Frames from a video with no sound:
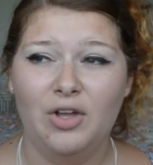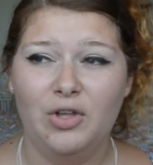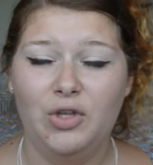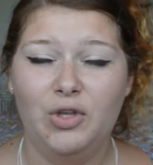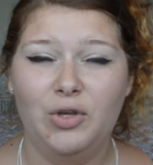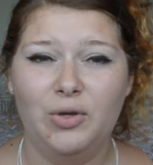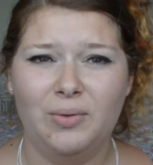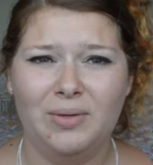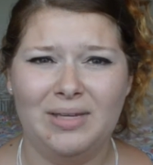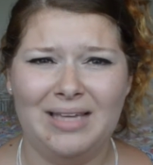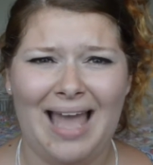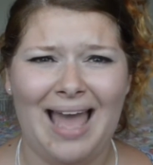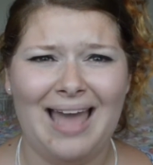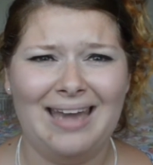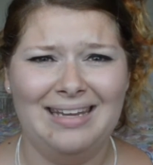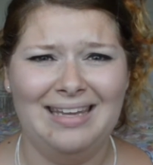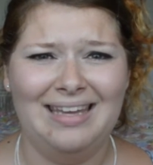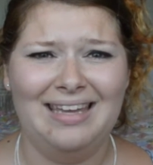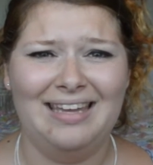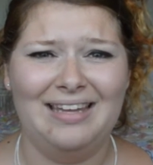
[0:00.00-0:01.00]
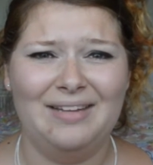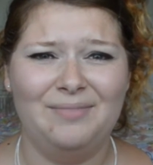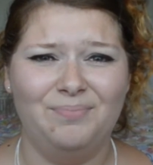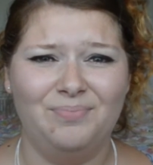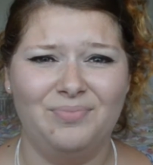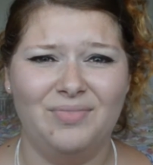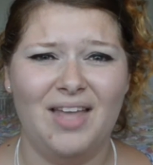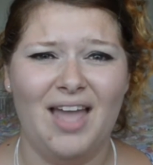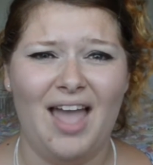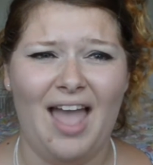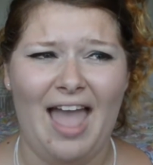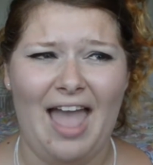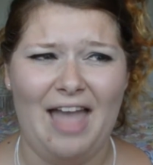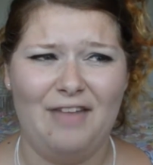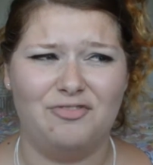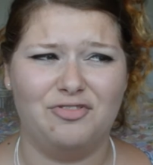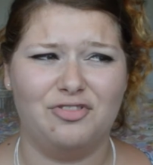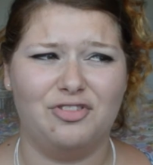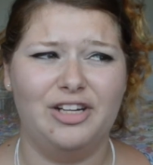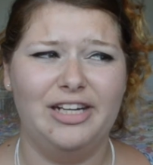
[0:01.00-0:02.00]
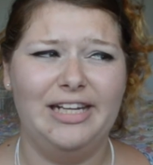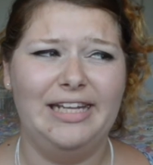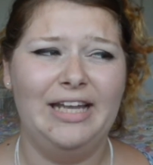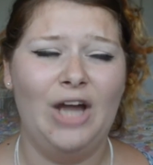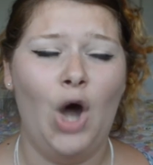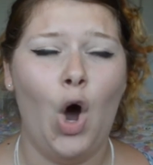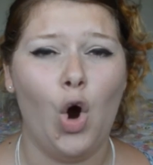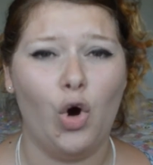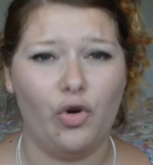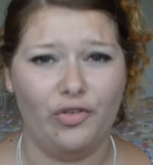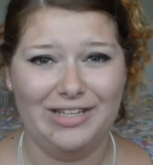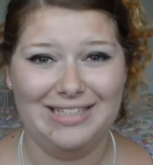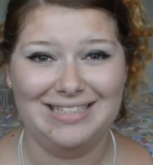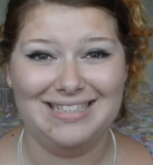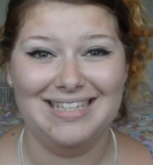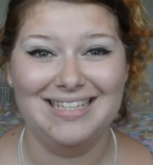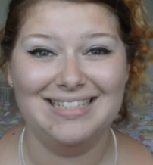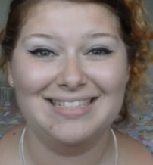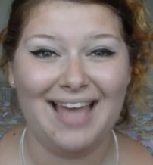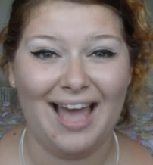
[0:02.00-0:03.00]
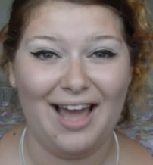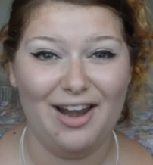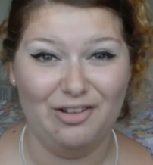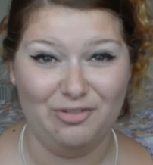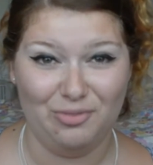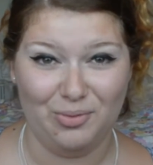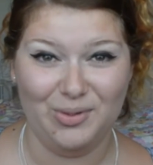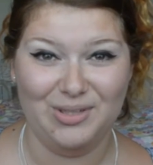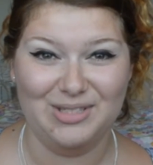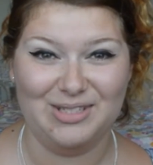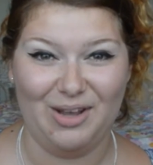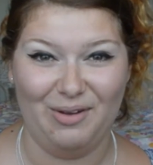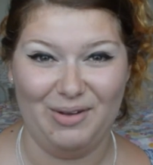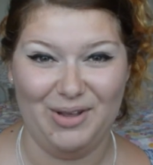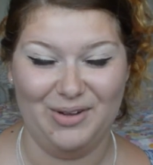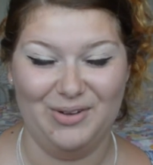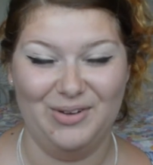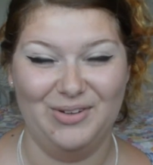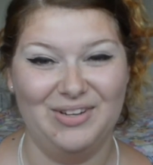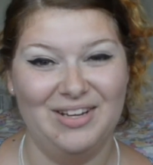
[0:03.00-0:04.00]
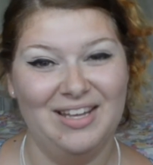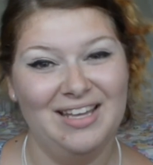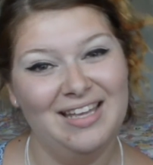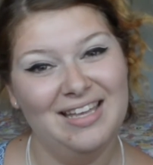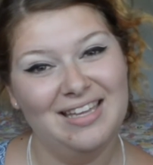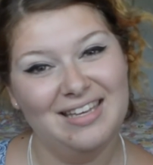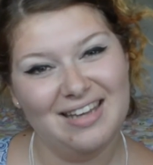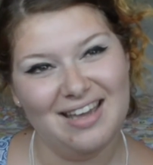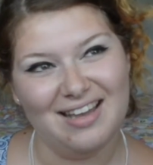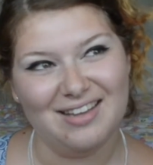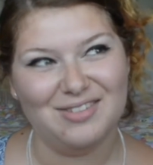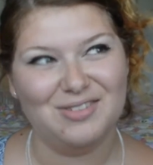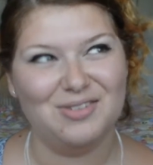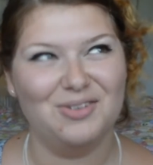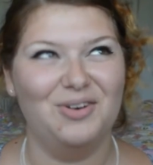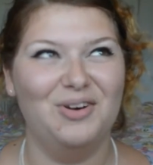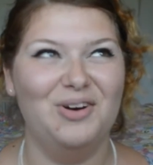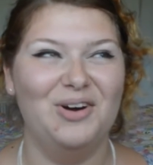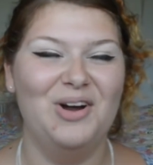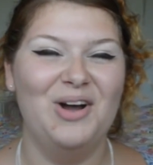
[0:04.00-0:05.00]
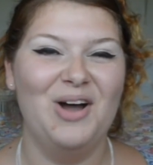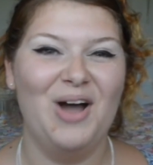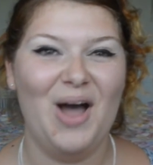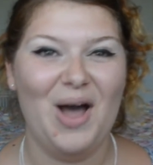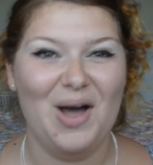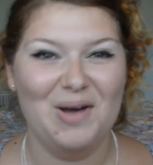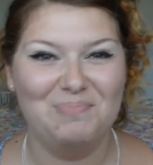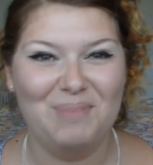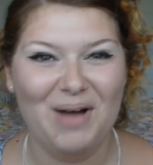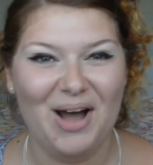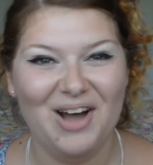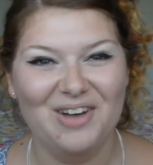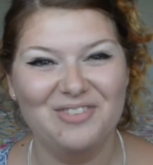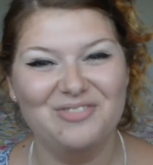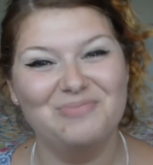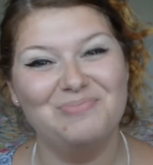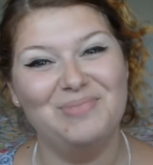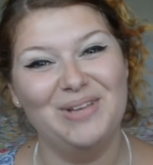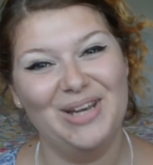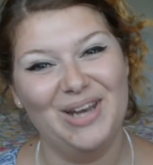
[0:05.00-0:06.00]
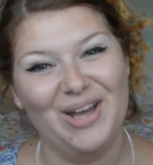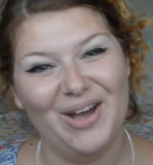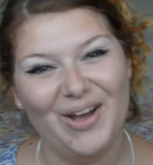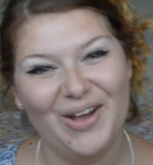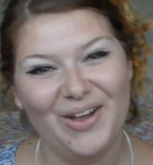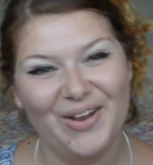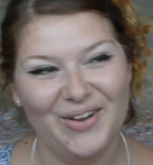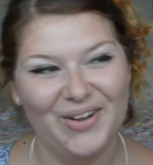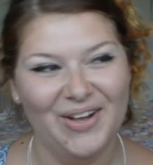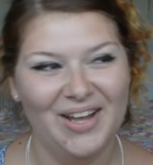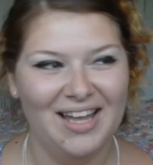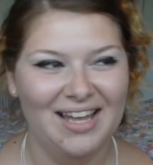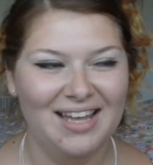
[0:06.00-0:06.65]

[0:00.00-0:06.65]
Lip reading: You can hear every horrid detail of what is going on next door, above, below.